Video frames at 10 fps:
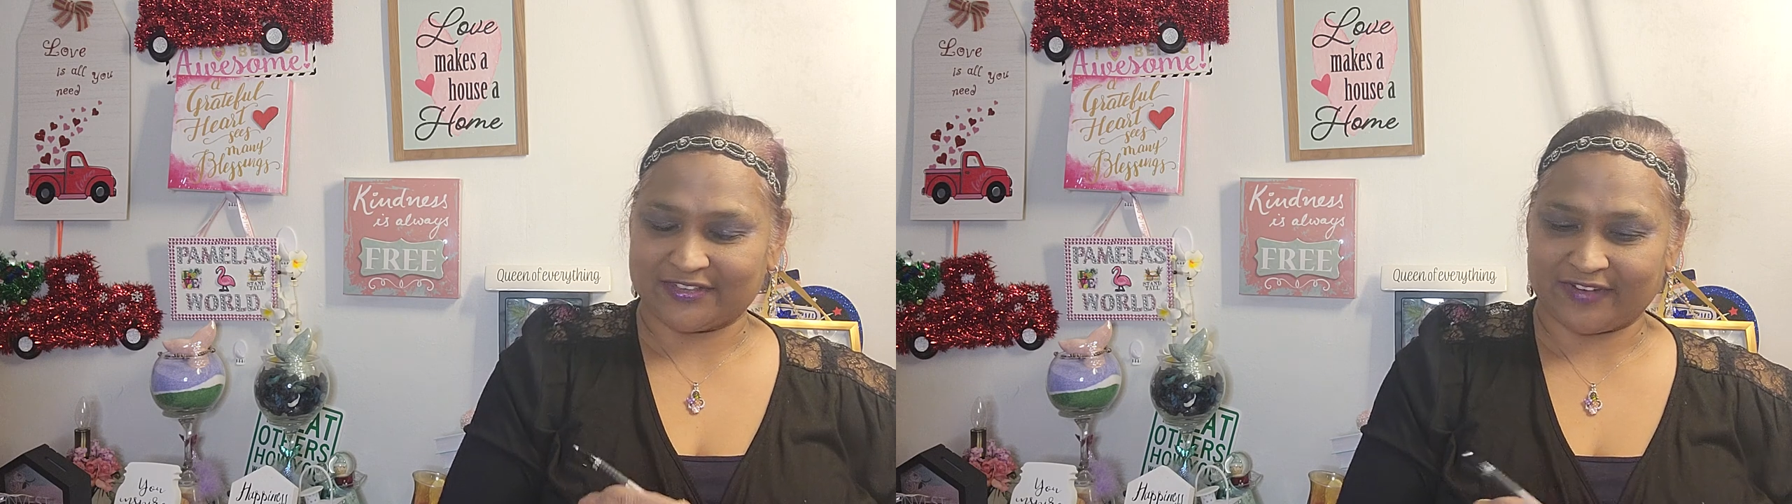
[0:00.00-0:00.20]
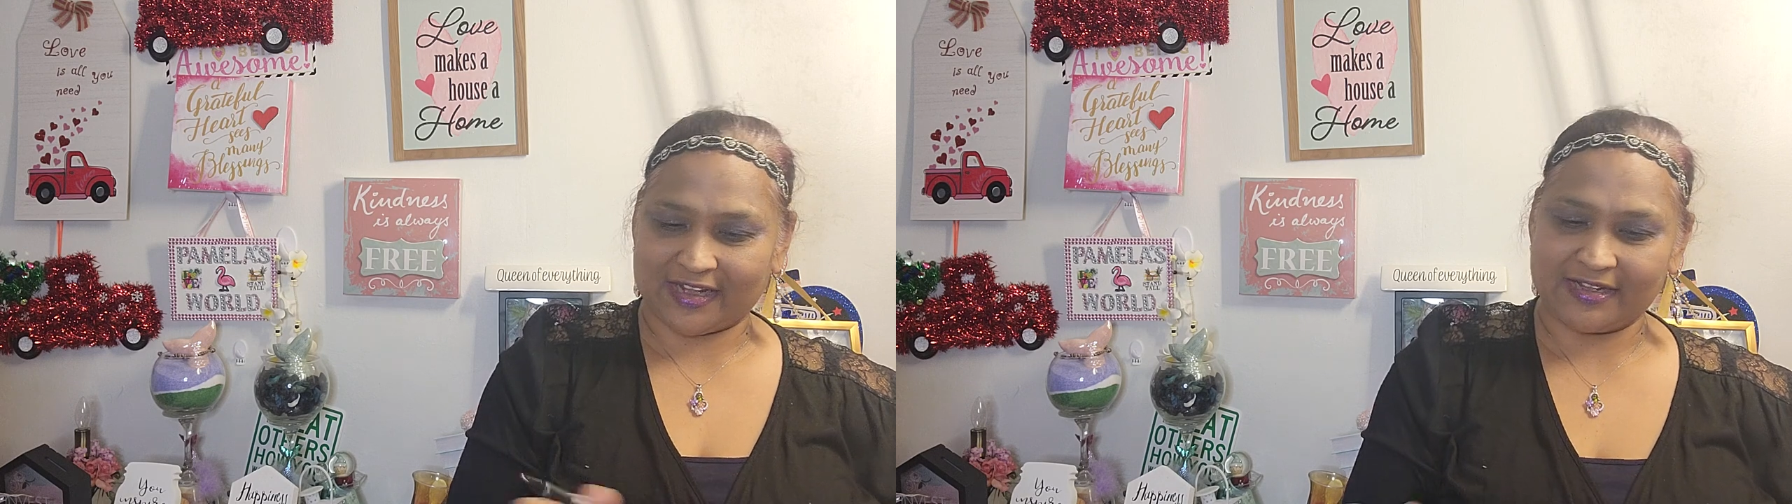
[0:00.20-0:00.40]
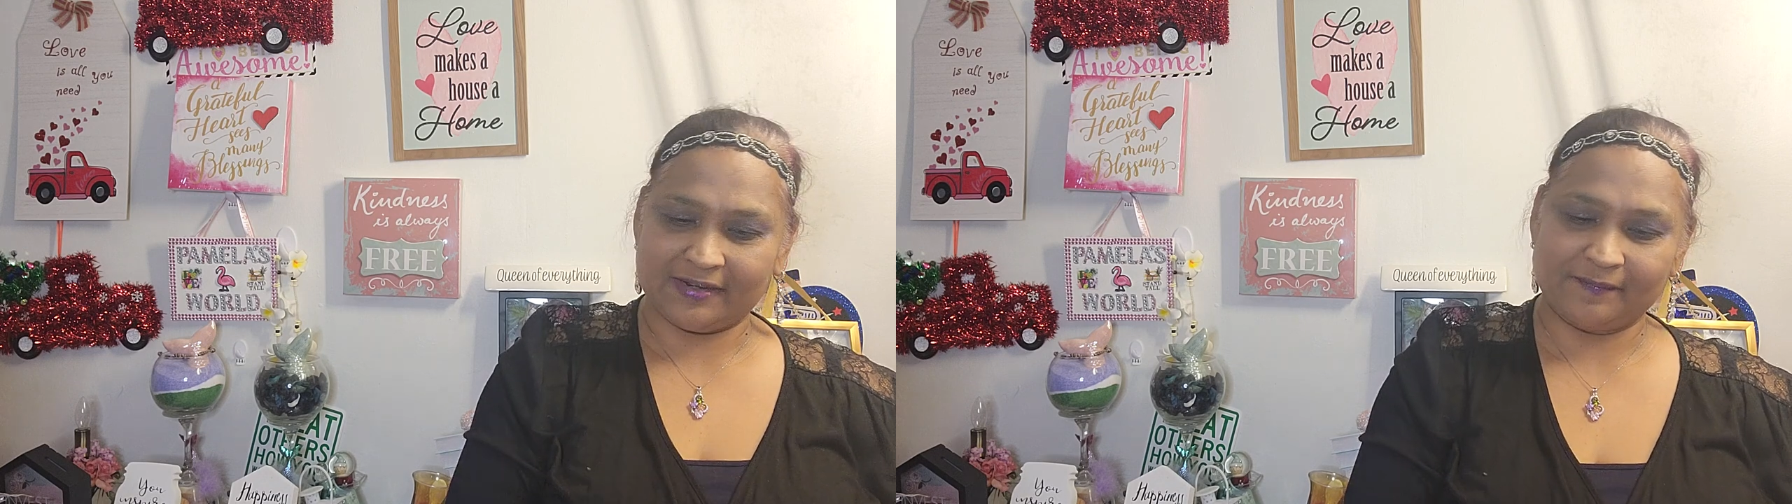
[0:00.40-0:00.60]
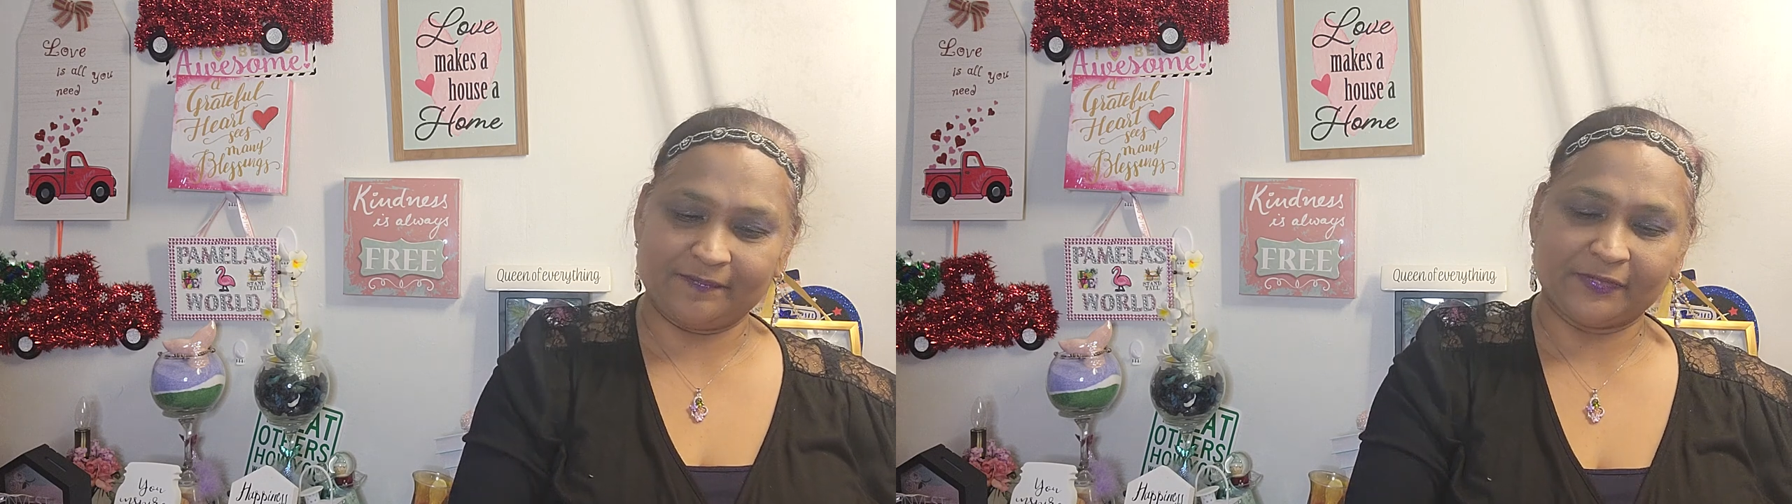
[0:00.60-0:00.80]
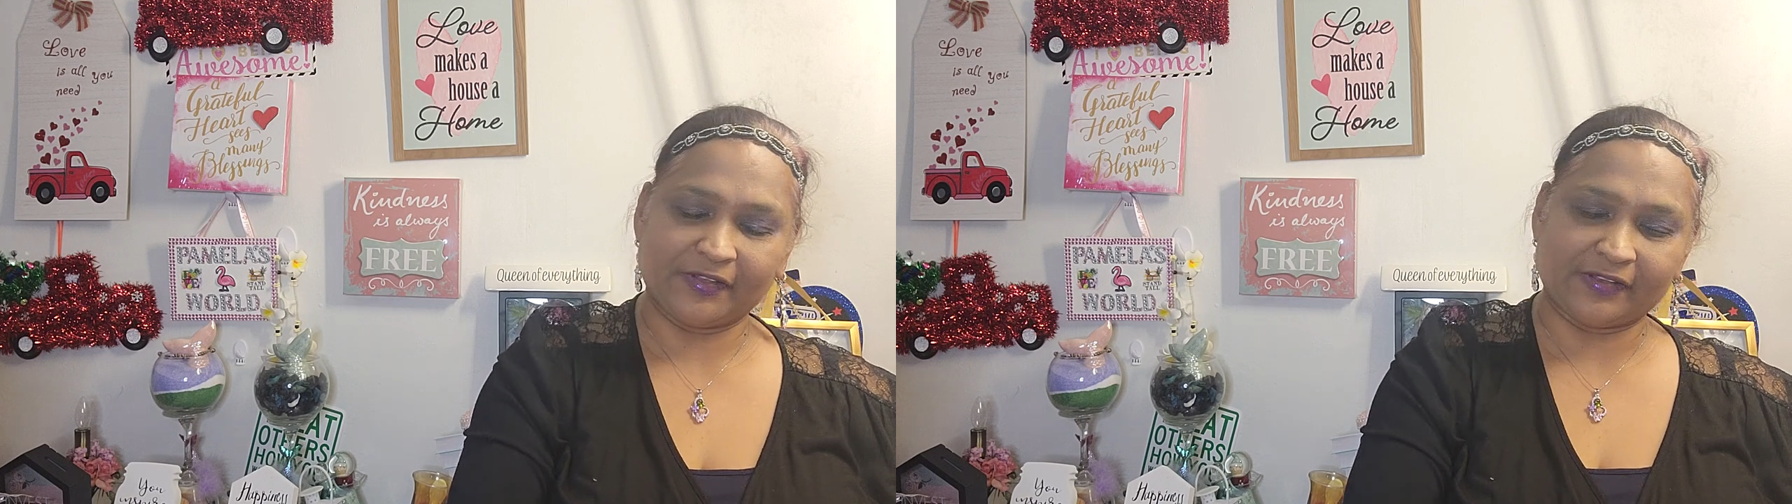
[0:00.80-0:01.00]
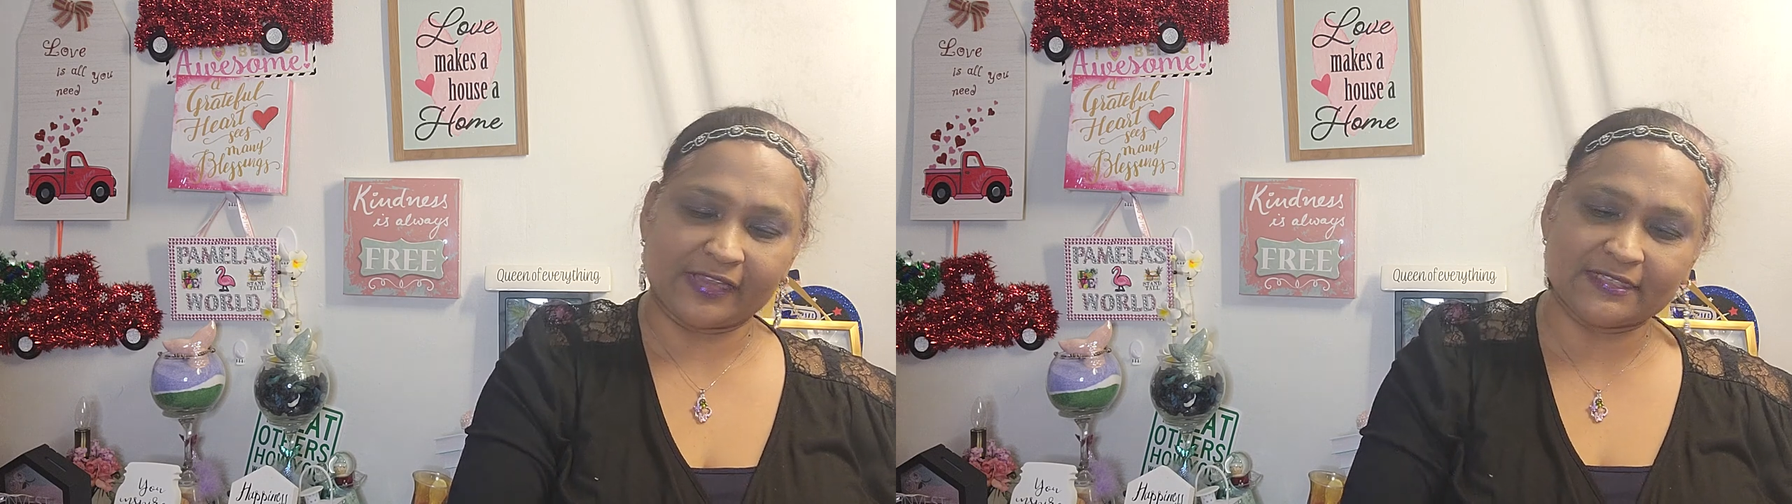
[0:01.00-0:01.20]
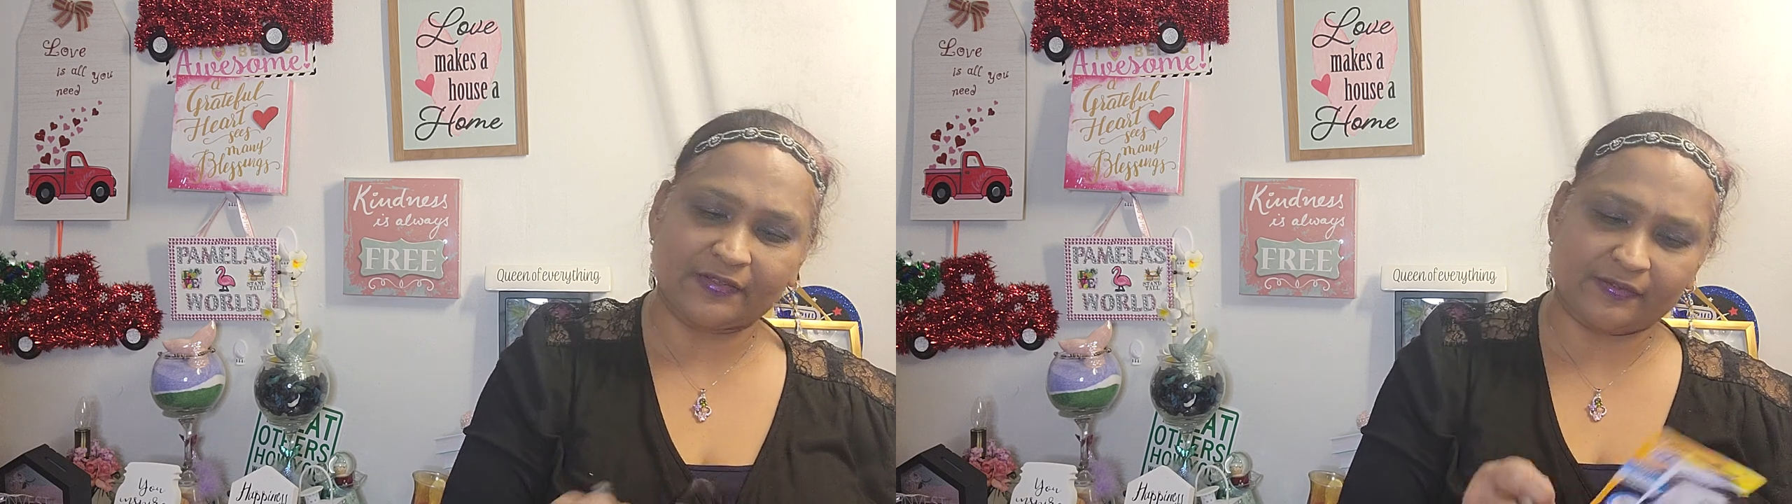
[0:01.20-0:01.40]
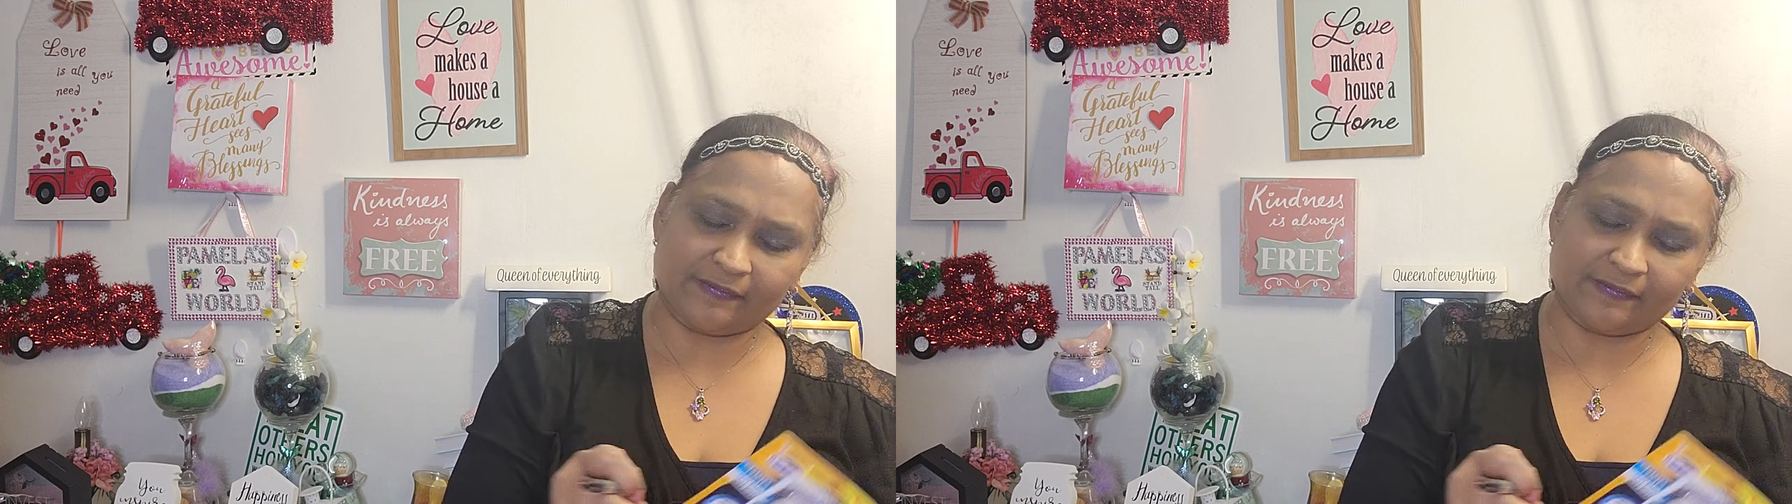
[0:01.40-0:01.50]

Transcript: right okay so